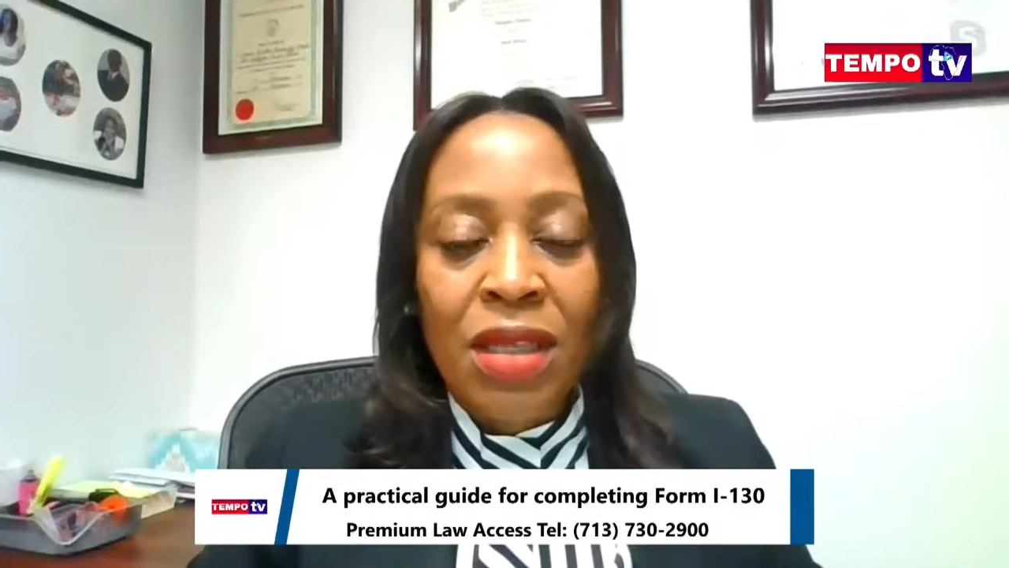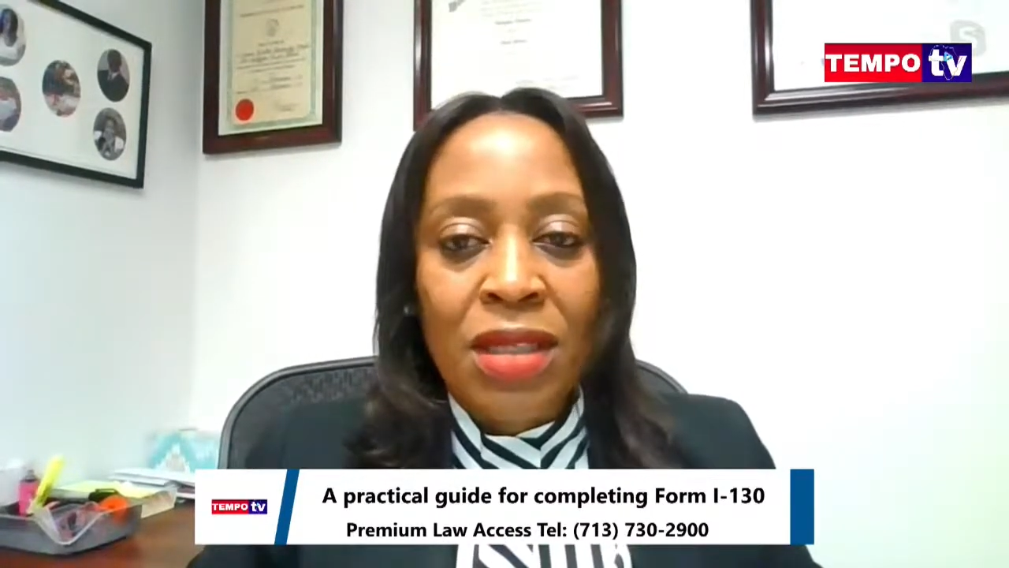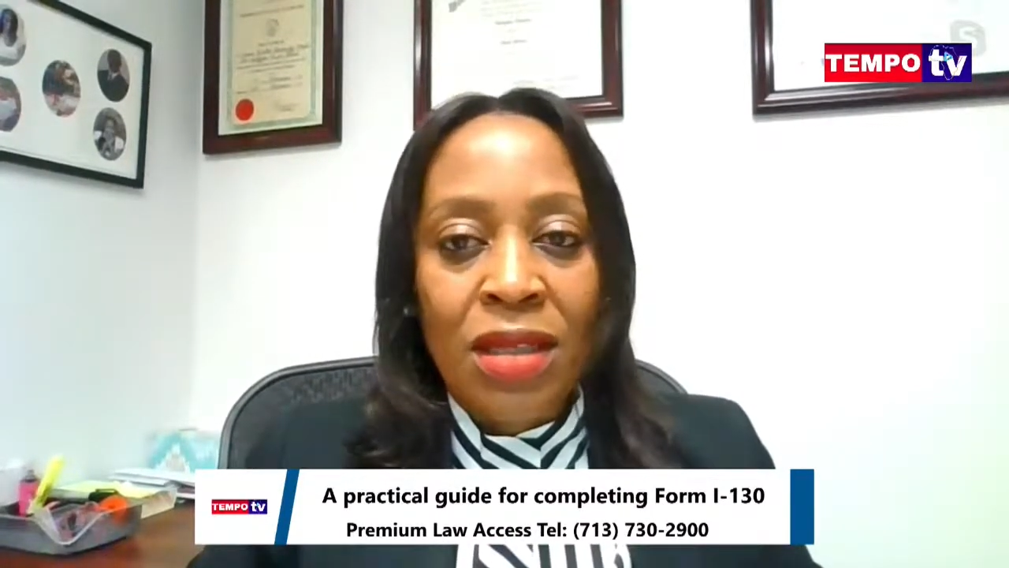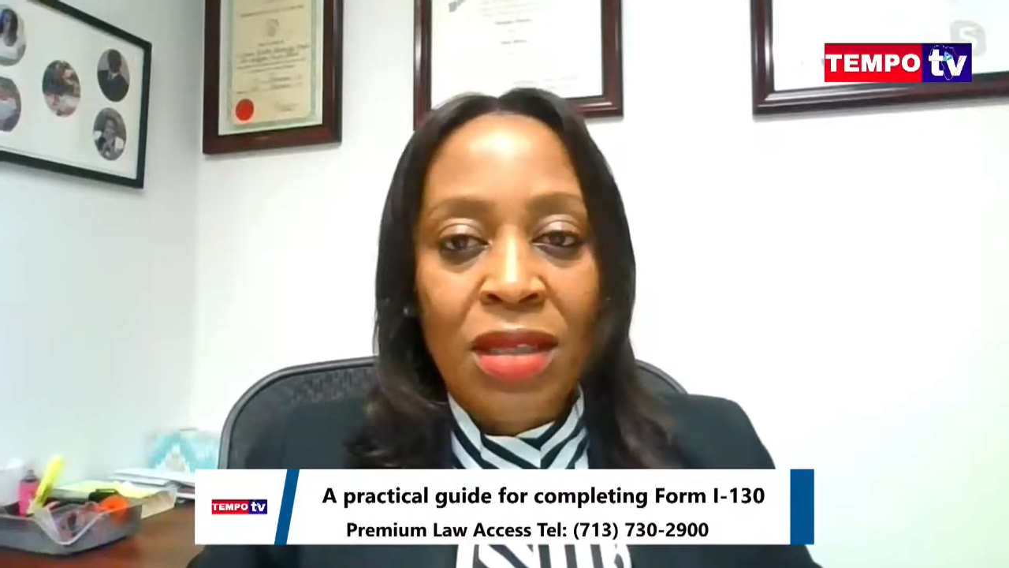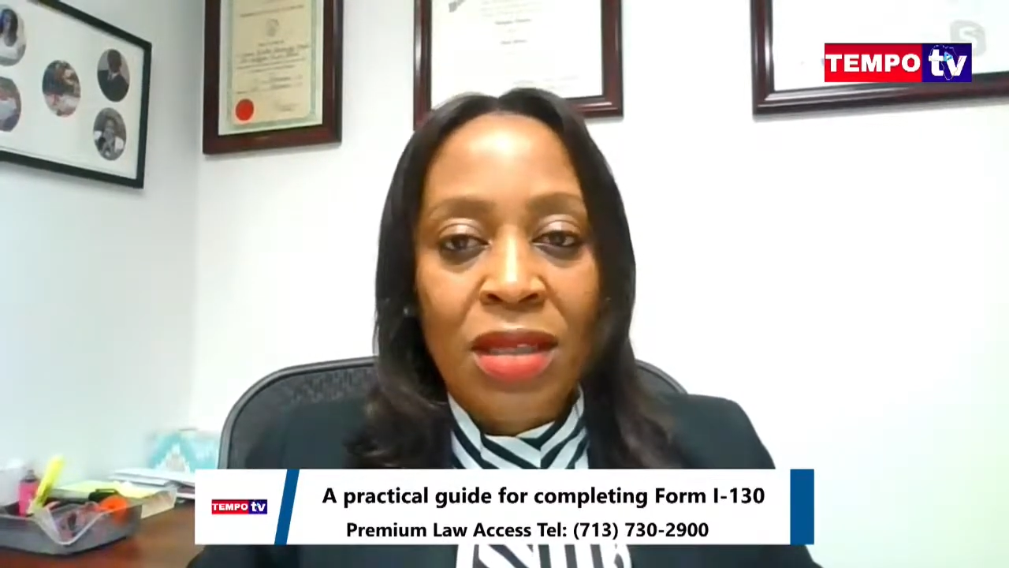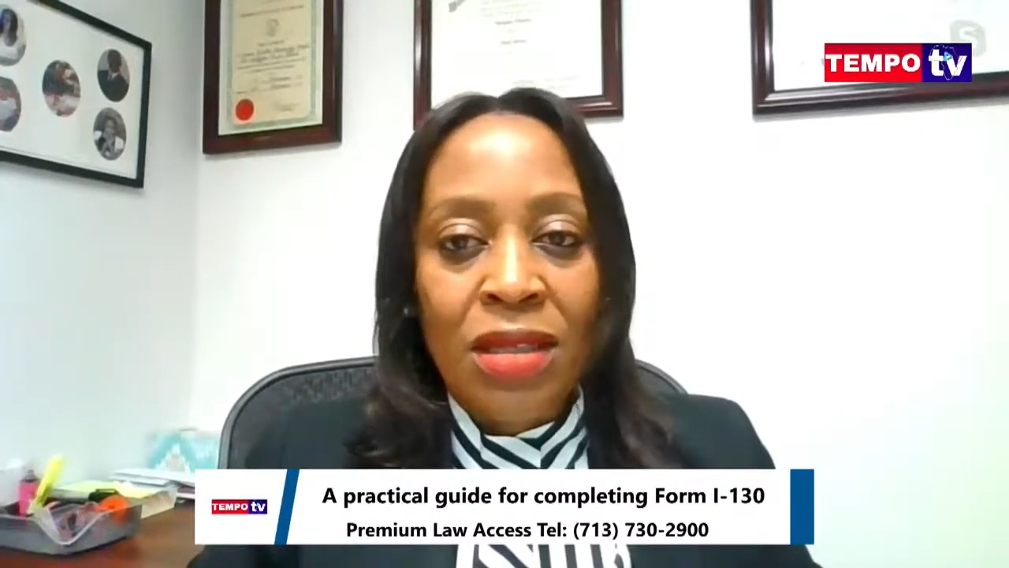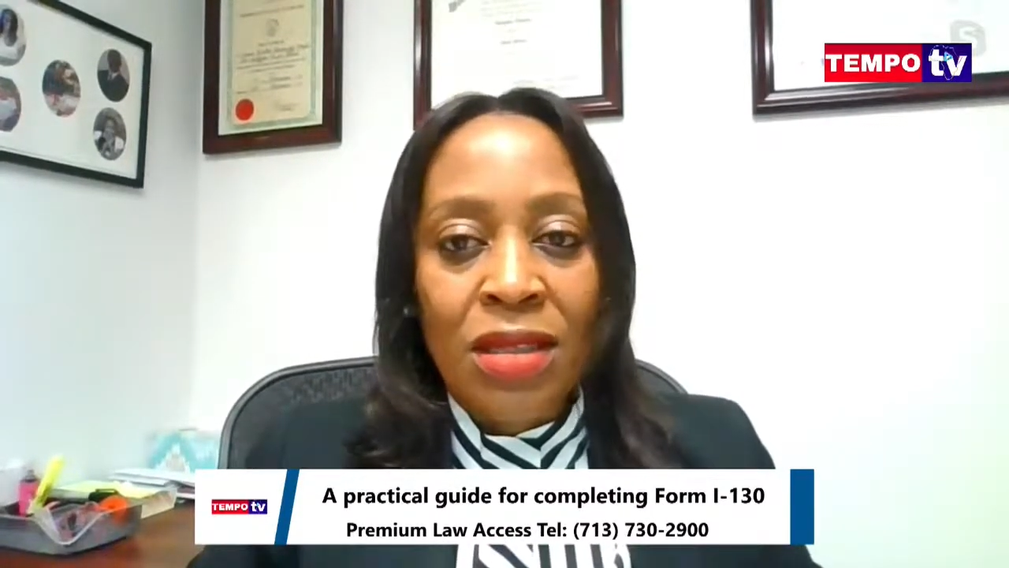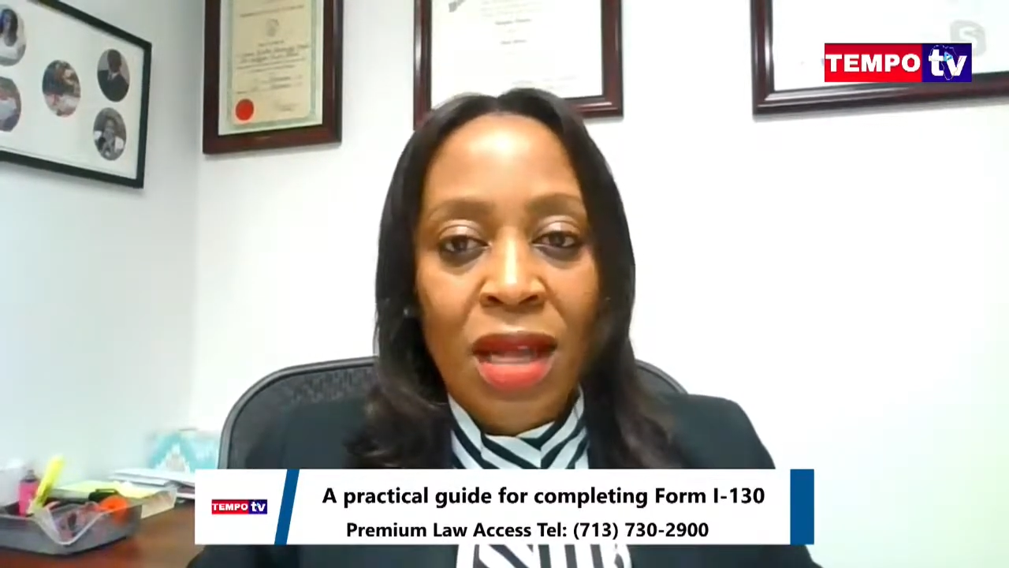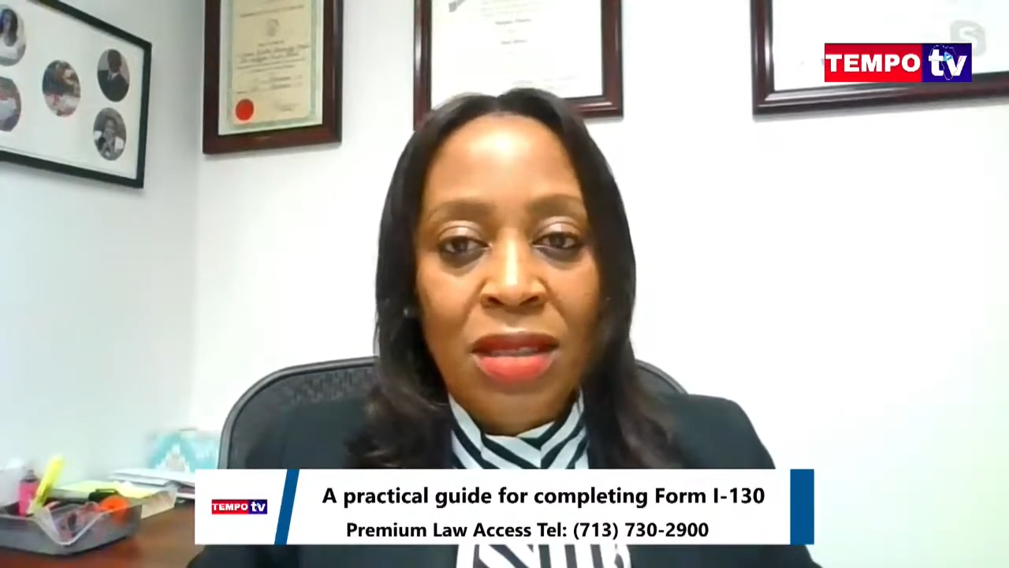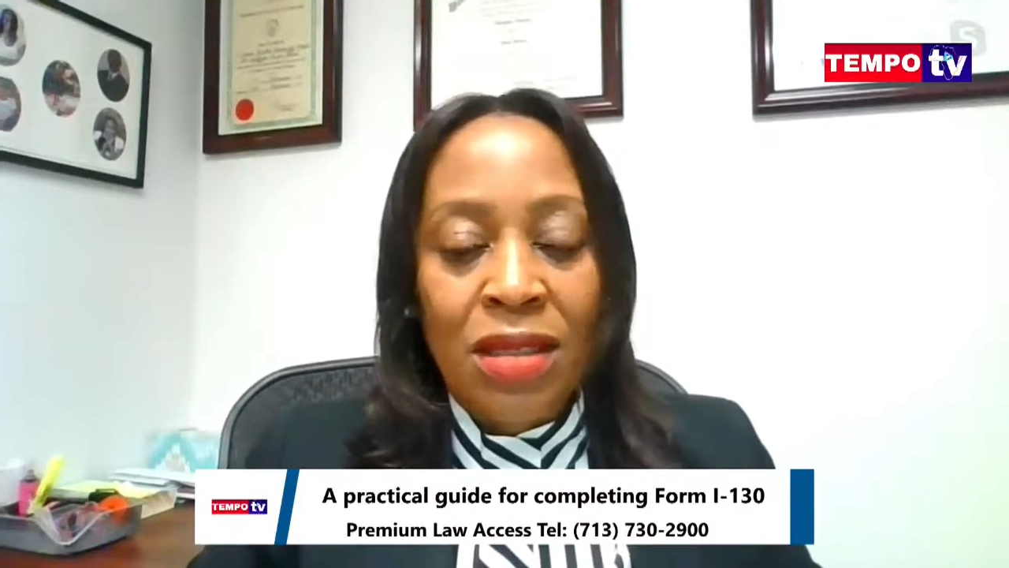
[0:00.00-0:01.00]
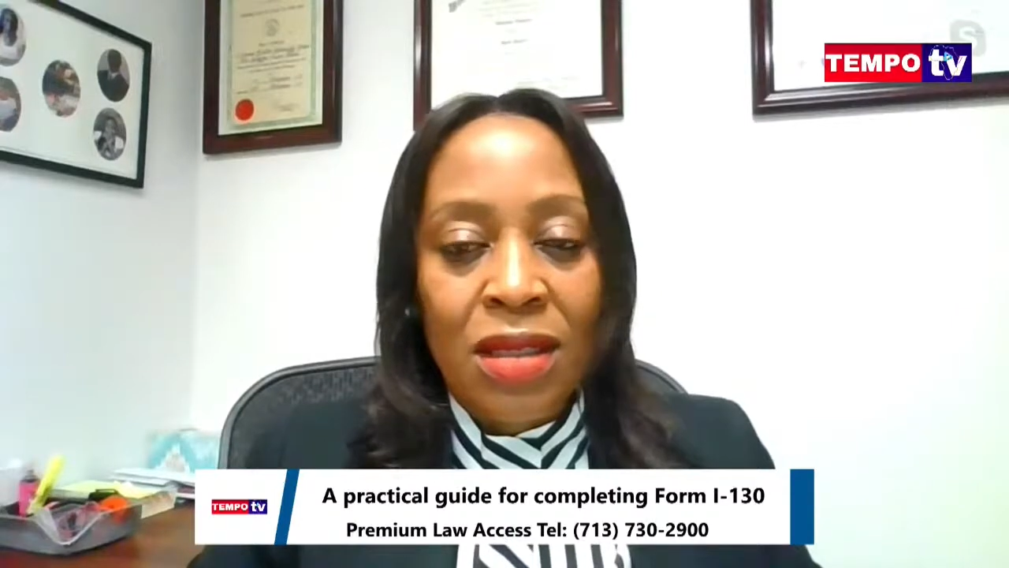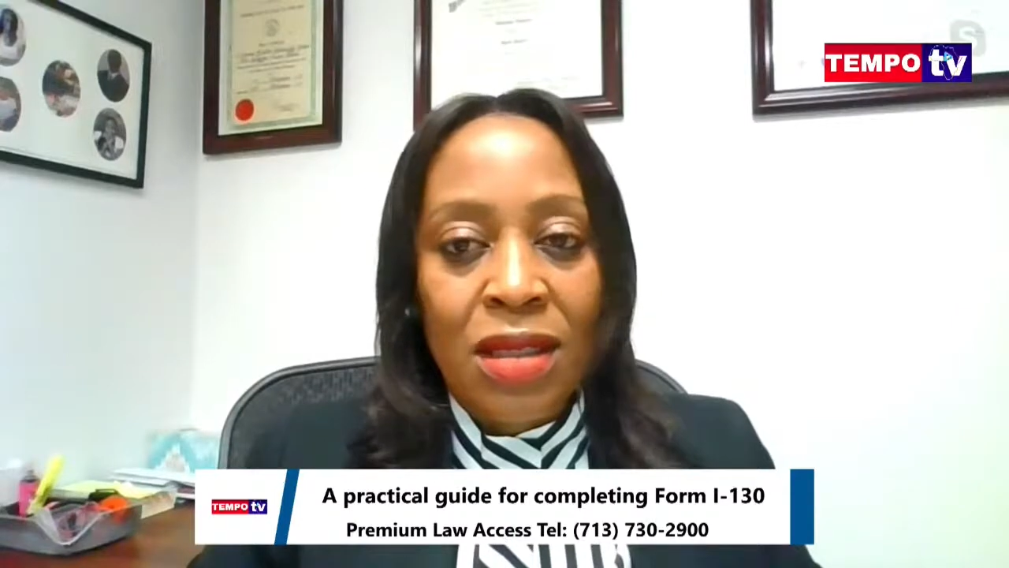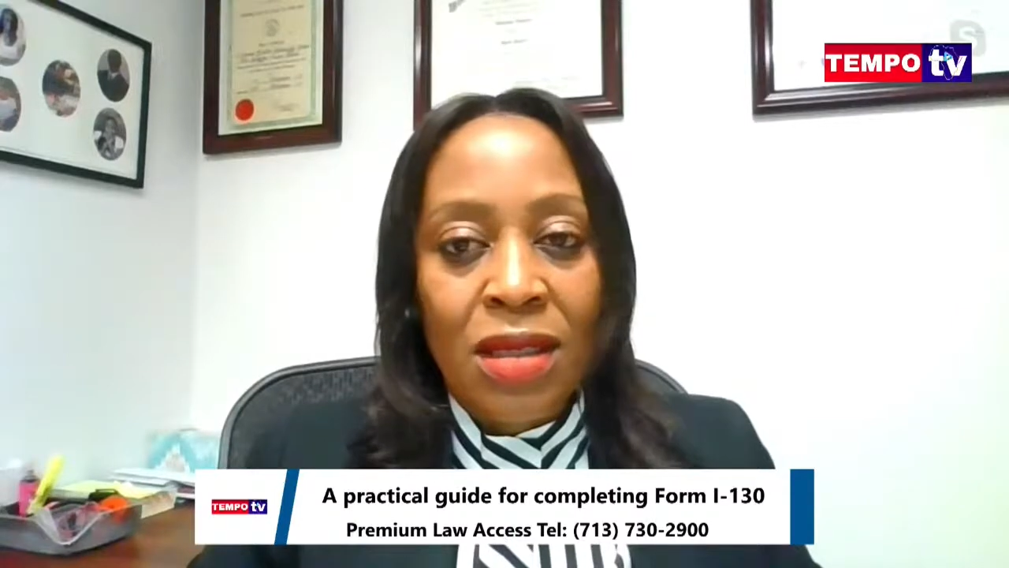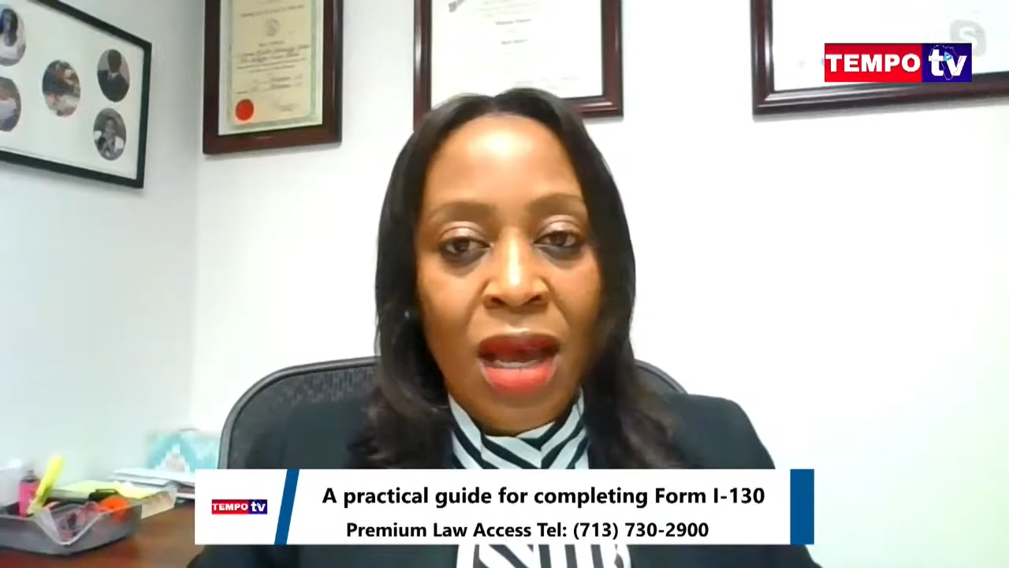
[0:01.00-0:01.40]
make sense that